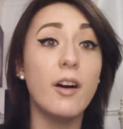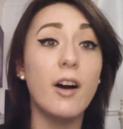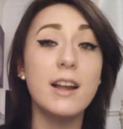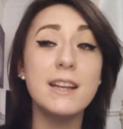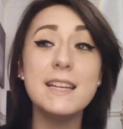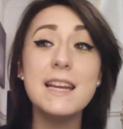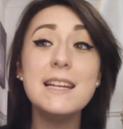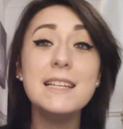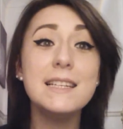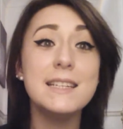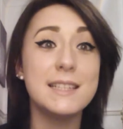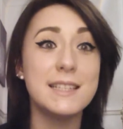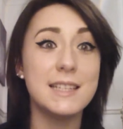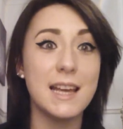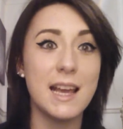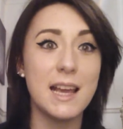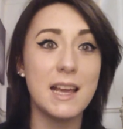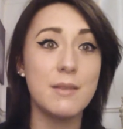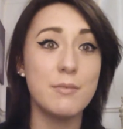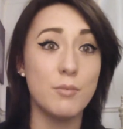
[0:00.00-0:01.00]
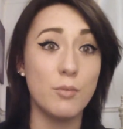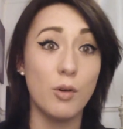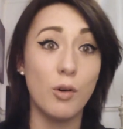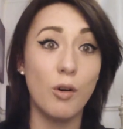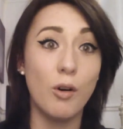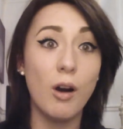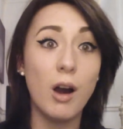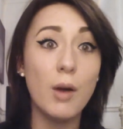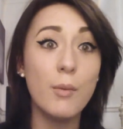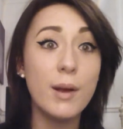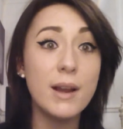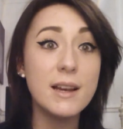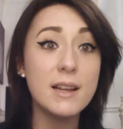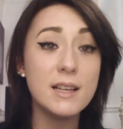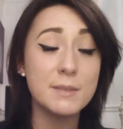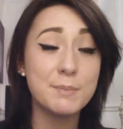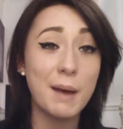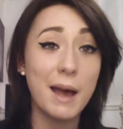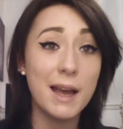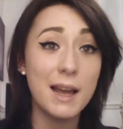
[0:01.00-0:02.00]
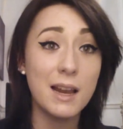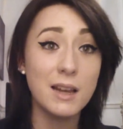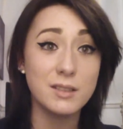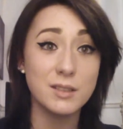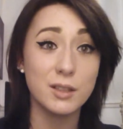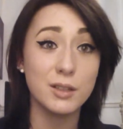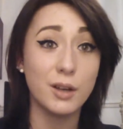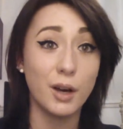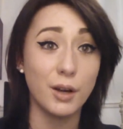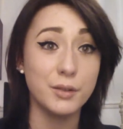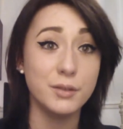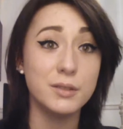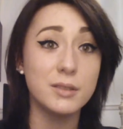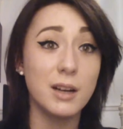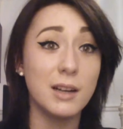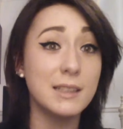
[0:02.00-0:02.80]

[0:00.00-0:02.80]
I needed to eat more. I went as pale as a ghost.